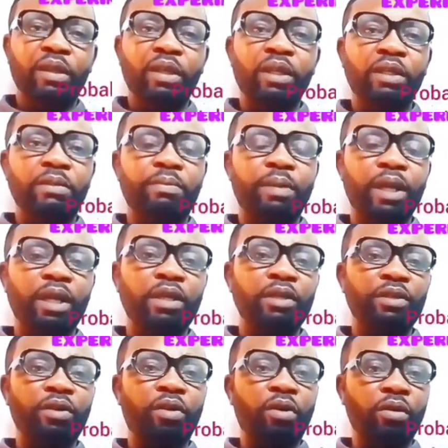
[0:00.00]
is
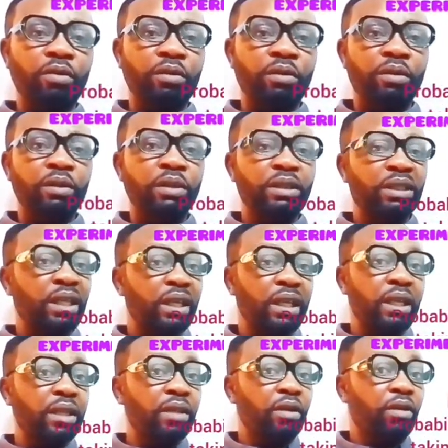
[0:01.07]
based on
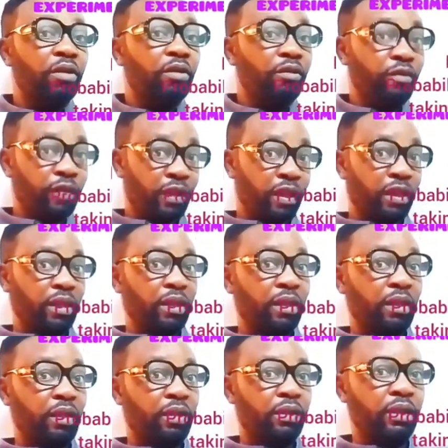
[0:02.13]
taking of
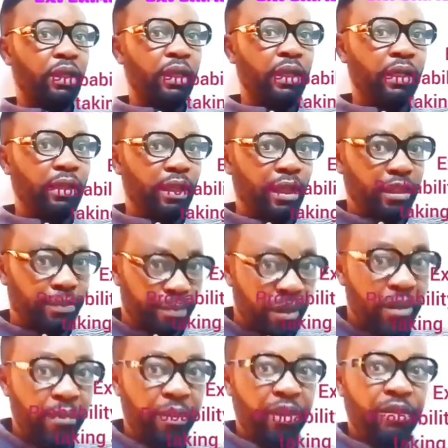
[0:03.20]
an
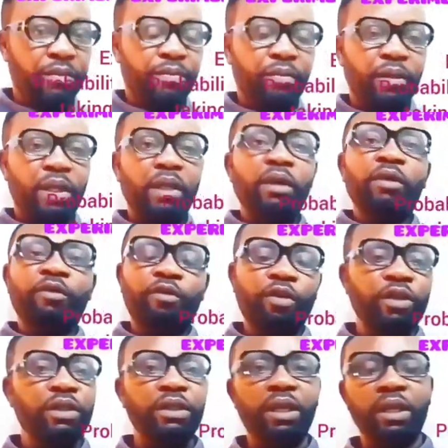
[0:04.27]
experiment. For
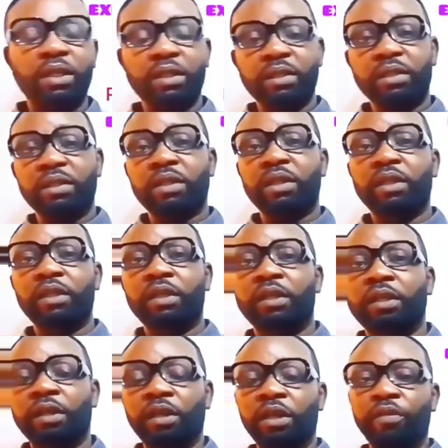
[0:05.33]
instance,
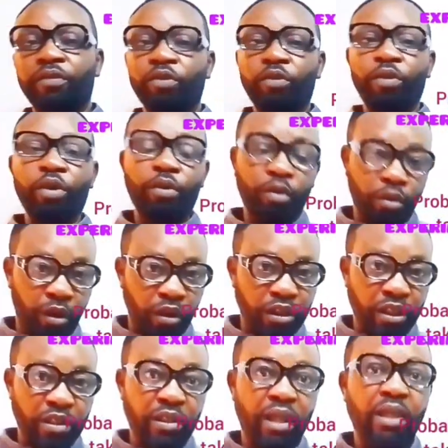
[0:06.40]
if you as
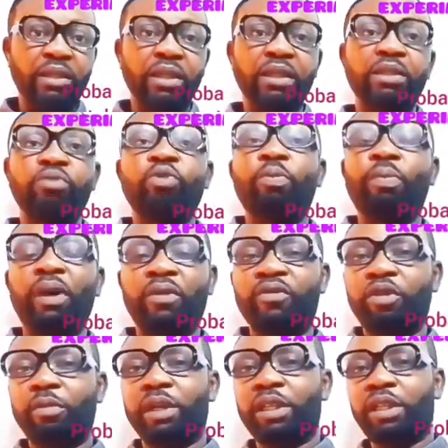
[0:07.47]
a scientist will
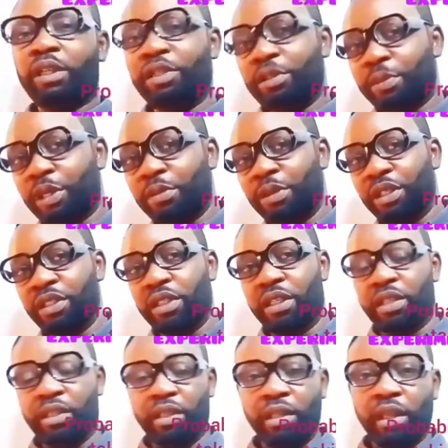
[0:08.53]
perform an experiment
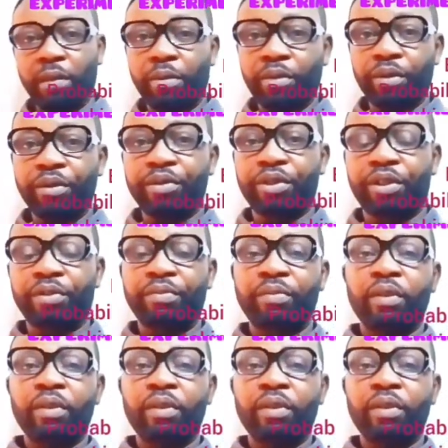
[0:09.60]
in the laboratory,